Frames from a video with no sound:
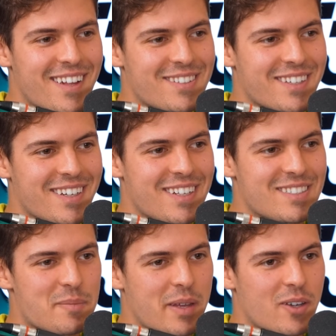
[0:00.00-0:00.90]
that's uh, that's
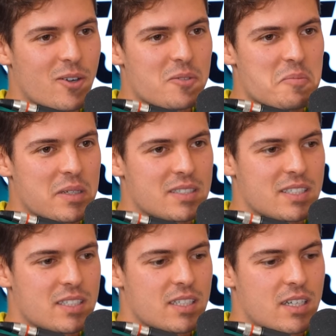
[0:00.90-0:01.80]
the main goal.
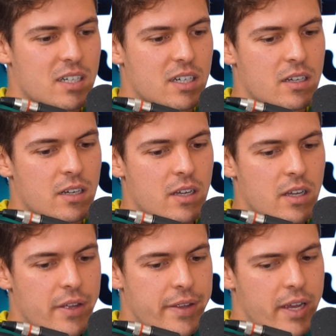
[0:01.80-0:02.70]
But uh,
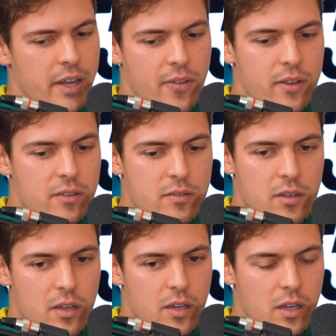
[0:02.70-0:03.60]
yeah, I think
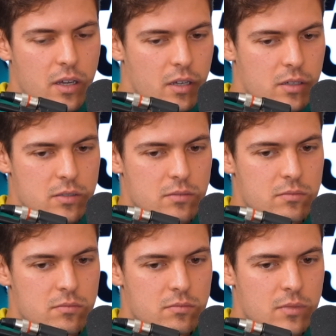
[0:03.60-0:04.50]
uh,
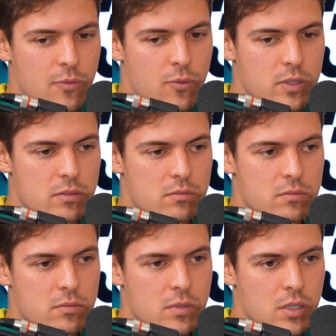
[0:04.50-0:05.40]
F
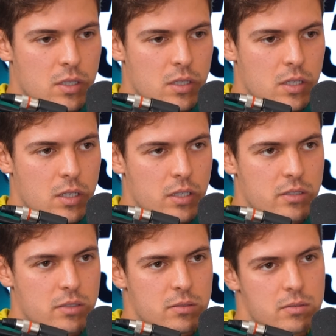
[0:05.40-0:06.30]
one,
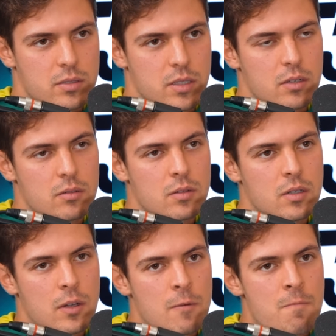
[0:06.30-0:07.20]
it's you know
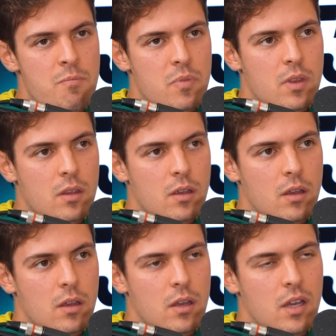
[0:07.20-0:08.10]

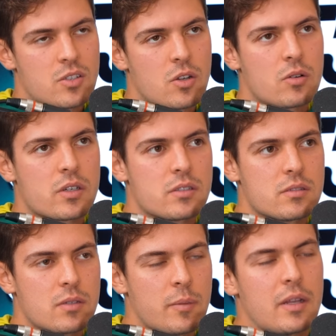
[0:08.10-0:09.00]
as long
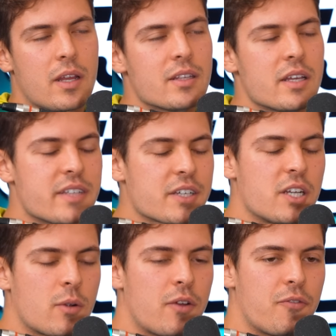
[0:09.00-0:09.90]
as I mean, it, it's
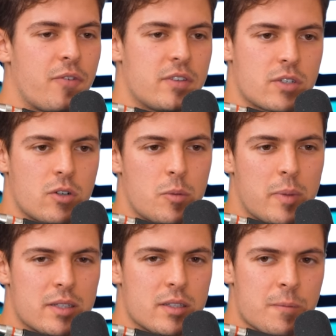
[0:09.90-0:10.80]
actually quite physical,
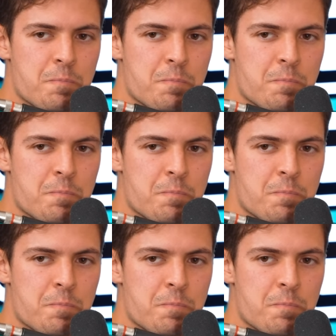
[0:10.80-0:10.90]
but